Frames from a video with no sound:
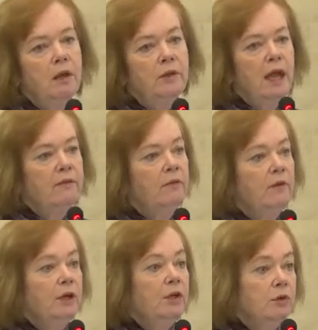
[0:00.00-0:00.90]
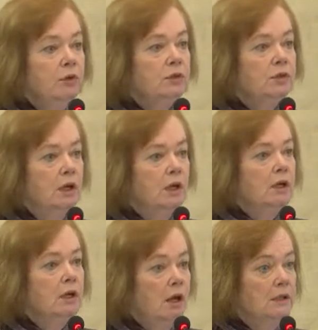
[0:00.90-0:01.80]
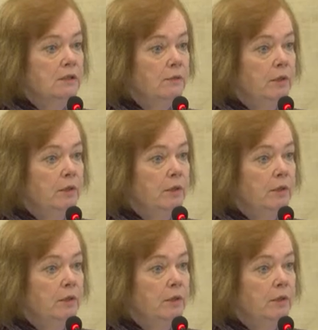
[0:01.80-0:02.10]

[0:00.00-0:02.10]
They have a very good glass of